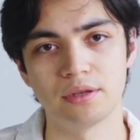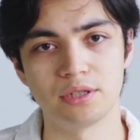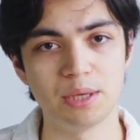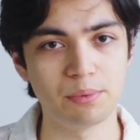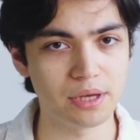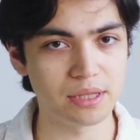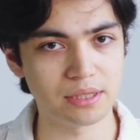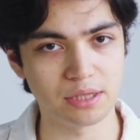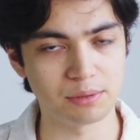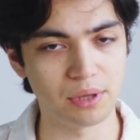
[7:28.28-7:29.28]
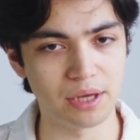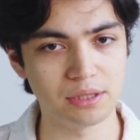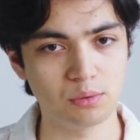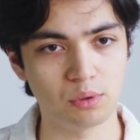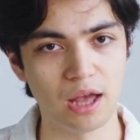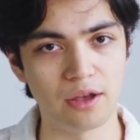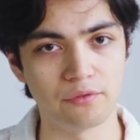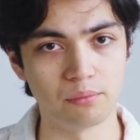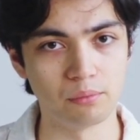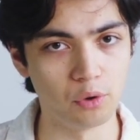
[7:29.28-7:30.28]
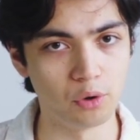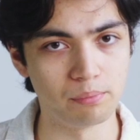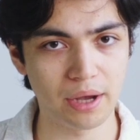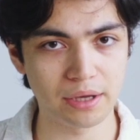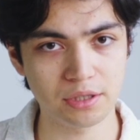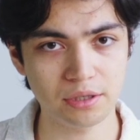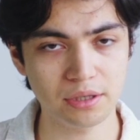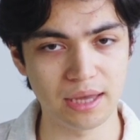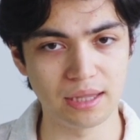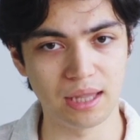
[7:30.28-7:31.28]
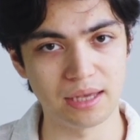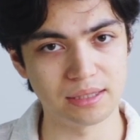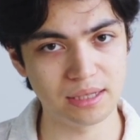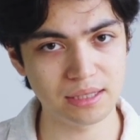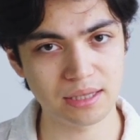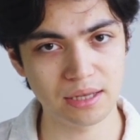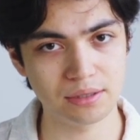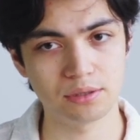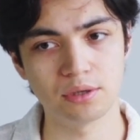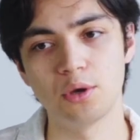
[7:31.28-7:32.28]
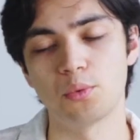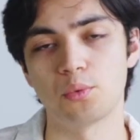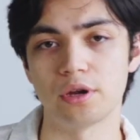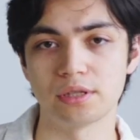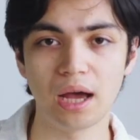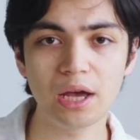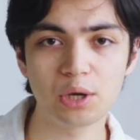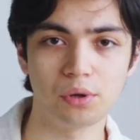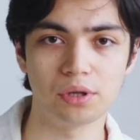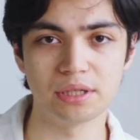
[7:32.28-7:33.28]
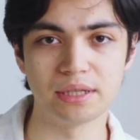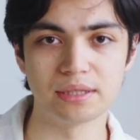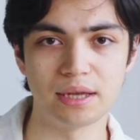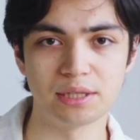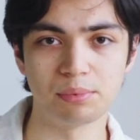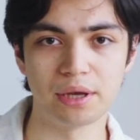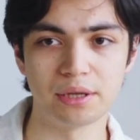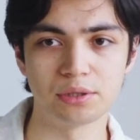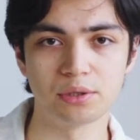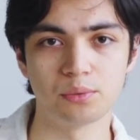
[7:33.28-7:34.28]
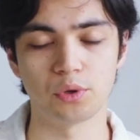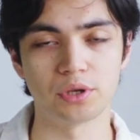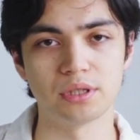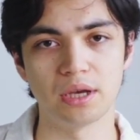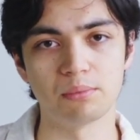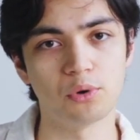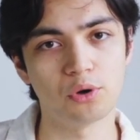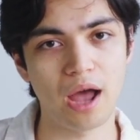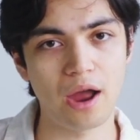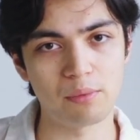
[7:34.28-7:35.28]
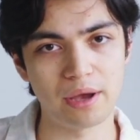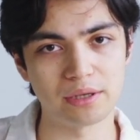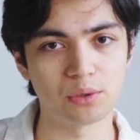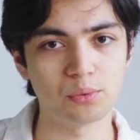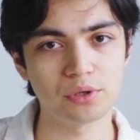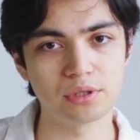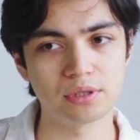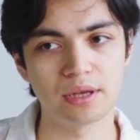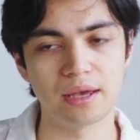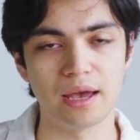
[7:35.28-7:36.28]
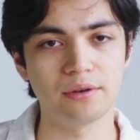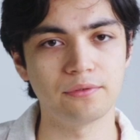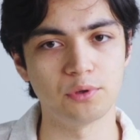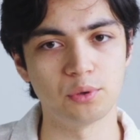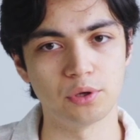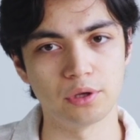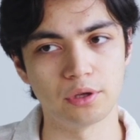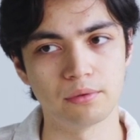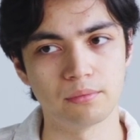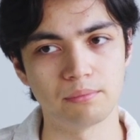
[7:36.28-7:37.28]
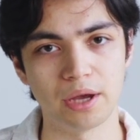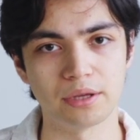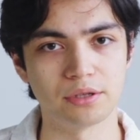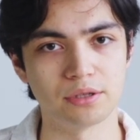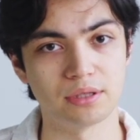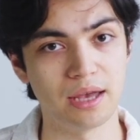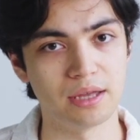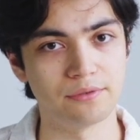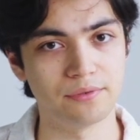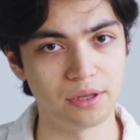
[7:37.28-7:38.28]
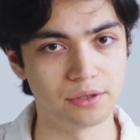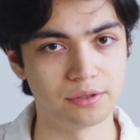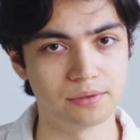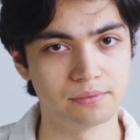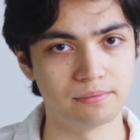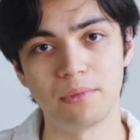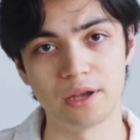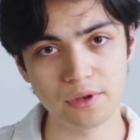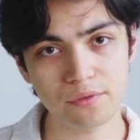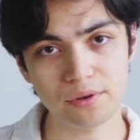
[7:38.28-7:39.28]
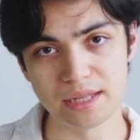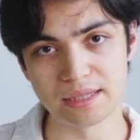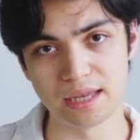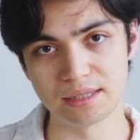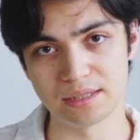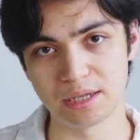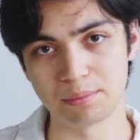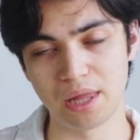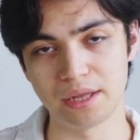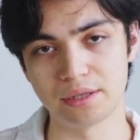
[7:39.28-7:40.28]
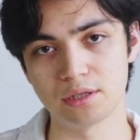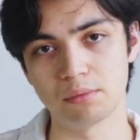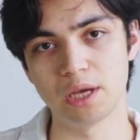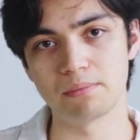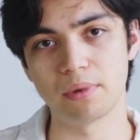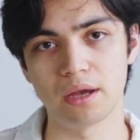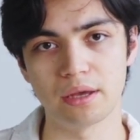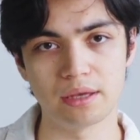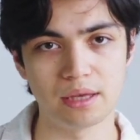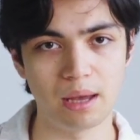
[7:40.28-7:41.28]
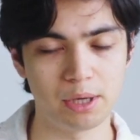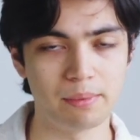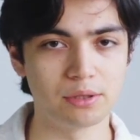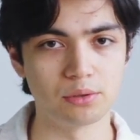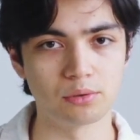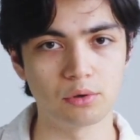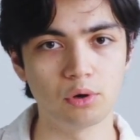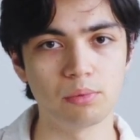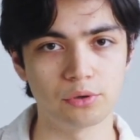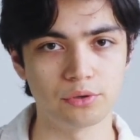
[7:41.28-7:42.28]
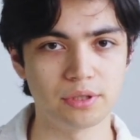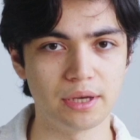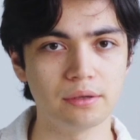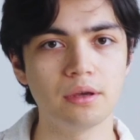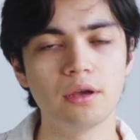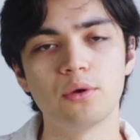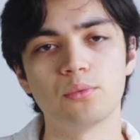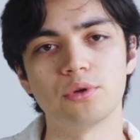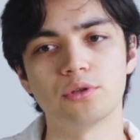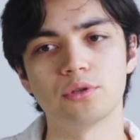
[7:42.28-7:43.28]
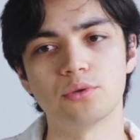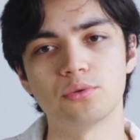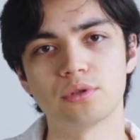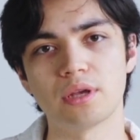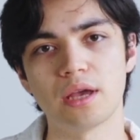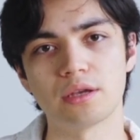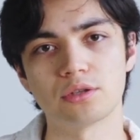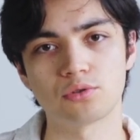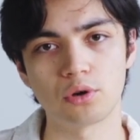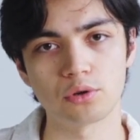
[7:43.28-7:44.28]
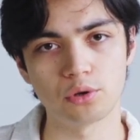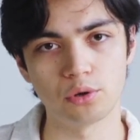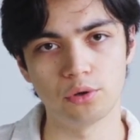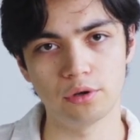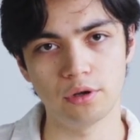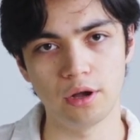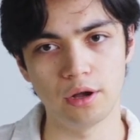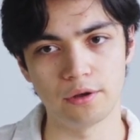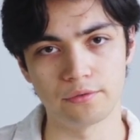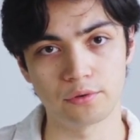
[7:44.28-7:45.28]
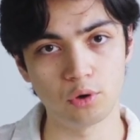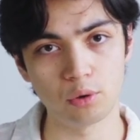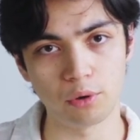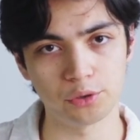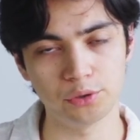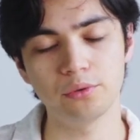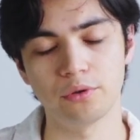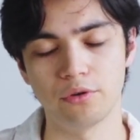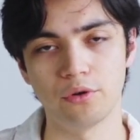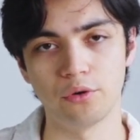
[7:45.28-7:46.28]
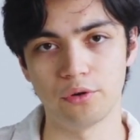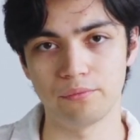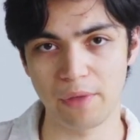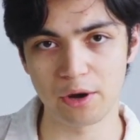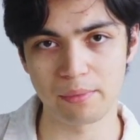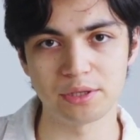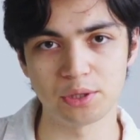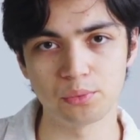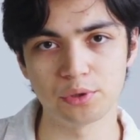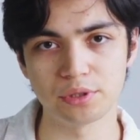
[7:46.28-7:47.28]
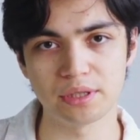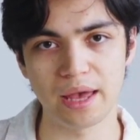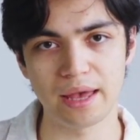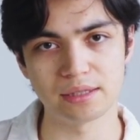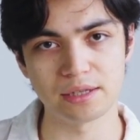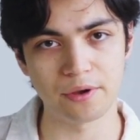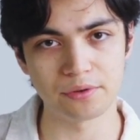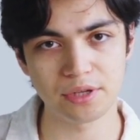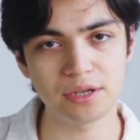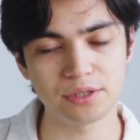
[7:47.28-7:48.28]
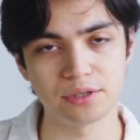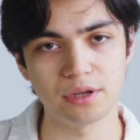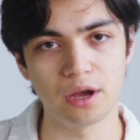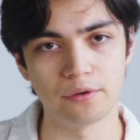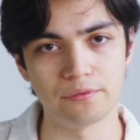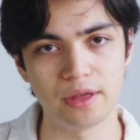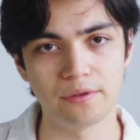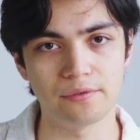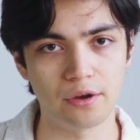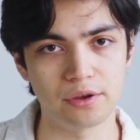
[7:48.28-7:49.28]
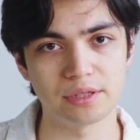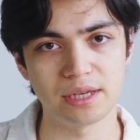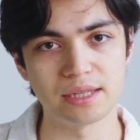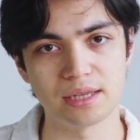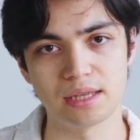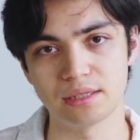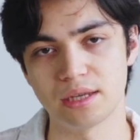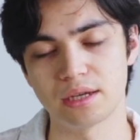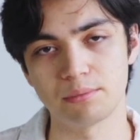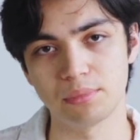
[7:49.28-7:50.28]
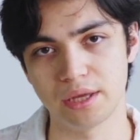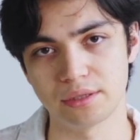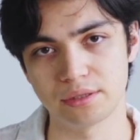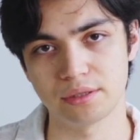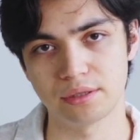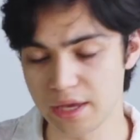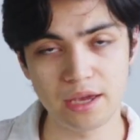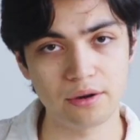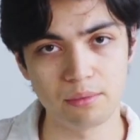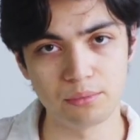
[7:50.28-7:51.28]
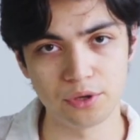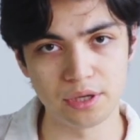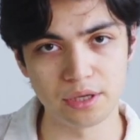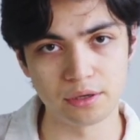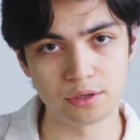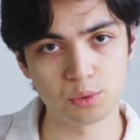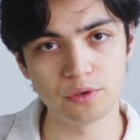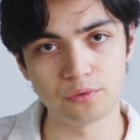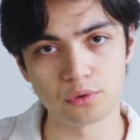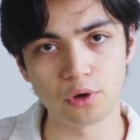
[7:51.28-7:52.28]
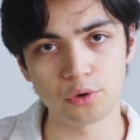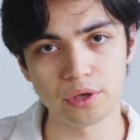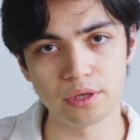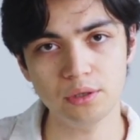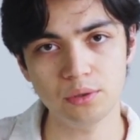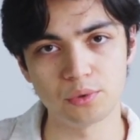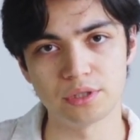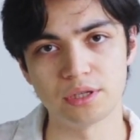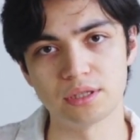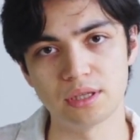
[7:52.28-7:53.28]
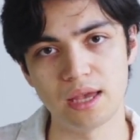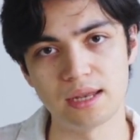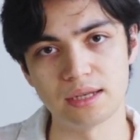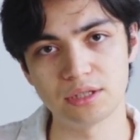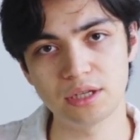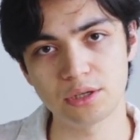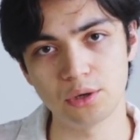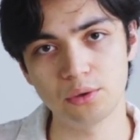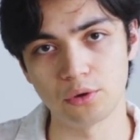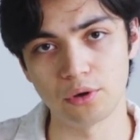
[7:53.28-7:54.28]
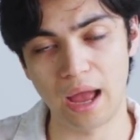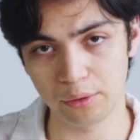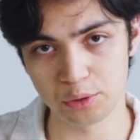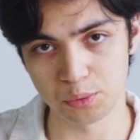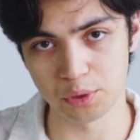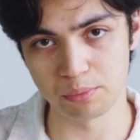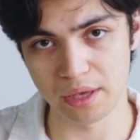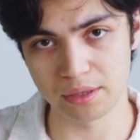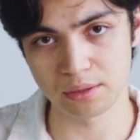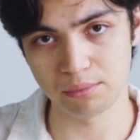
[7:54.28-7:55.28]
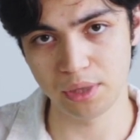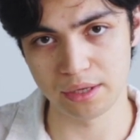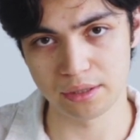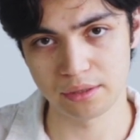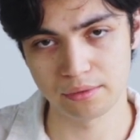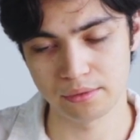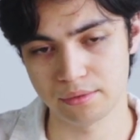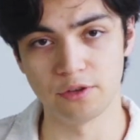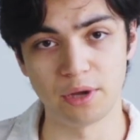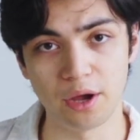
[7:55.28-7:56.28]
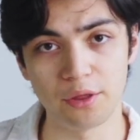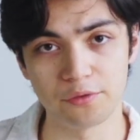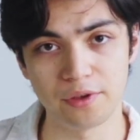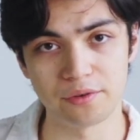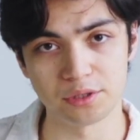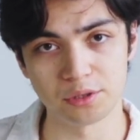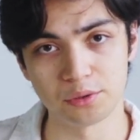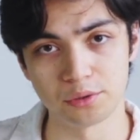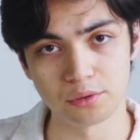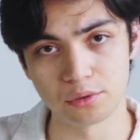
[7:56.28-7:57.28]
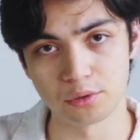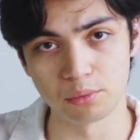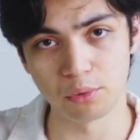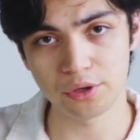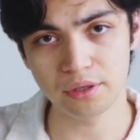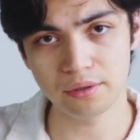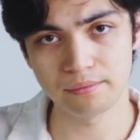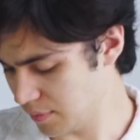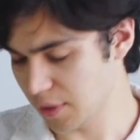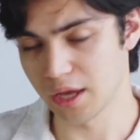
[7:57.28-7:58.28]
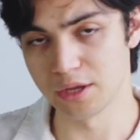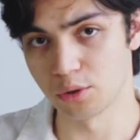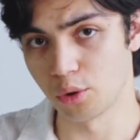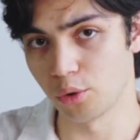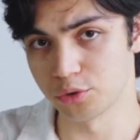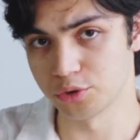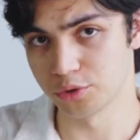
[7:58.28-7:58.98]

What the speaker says: Cheaper incense blends will have more binder and less incense, whereas a higher quality incense blend will contain more aromatic woods and fewer binders and fillers. My favorite incense stick blends are made by Yamadamatsu Kōboku-ten, which use a strong core of Kōboku, or aromatic woods, as the foundation of their various incense stick blends. Here I'm burning Suifu Gokuhin, which is a Ginkgo or aloes wood based blend. Some of my other favorites include Kumoi and Oju.